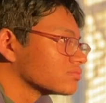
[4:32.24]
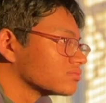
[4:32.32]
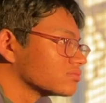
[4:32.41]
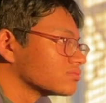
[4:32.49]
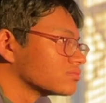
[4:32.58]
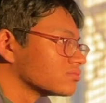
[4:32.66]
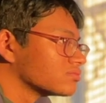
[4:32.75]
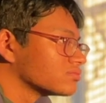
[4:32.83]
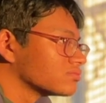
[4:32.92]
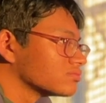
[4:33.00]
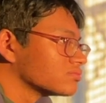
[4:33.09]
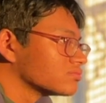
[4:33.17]

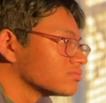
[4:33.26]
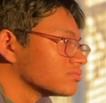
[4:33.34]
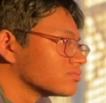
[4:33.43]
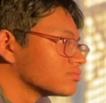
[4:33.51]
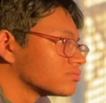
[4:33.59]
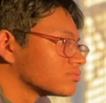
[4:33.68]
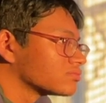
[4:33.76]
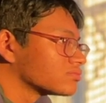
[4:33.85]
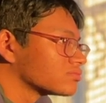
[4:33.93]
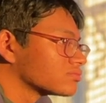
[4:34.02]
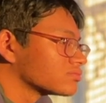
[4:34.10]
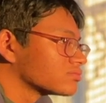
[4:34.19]
[no speech]